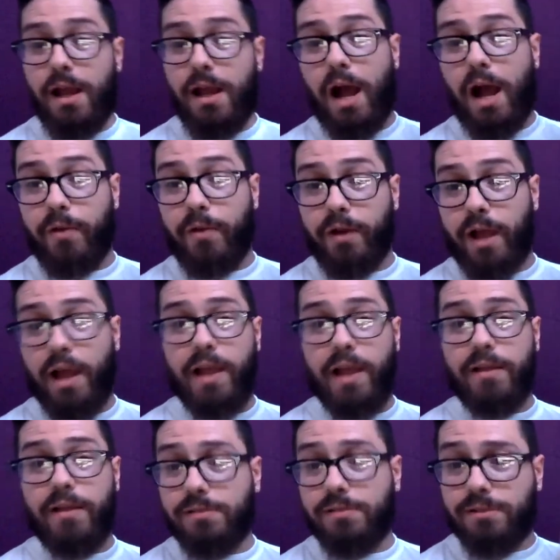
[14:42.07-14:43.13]
I'm your
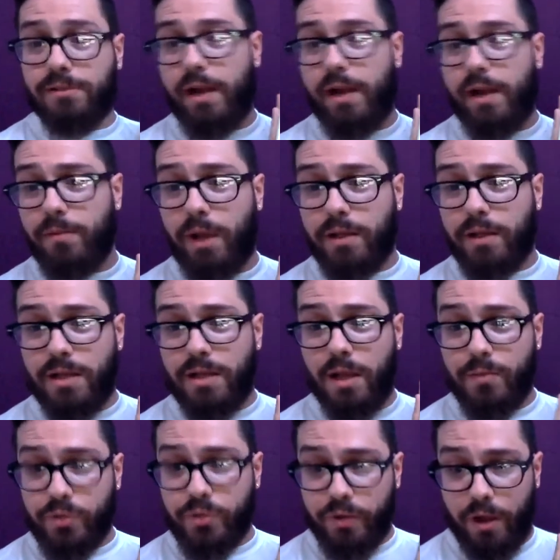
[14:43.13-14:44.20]
guy. Slide into my
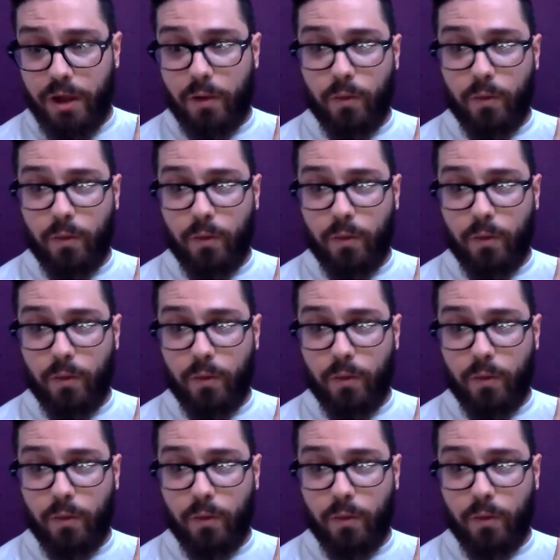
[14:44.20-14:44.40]
DMs. You know how it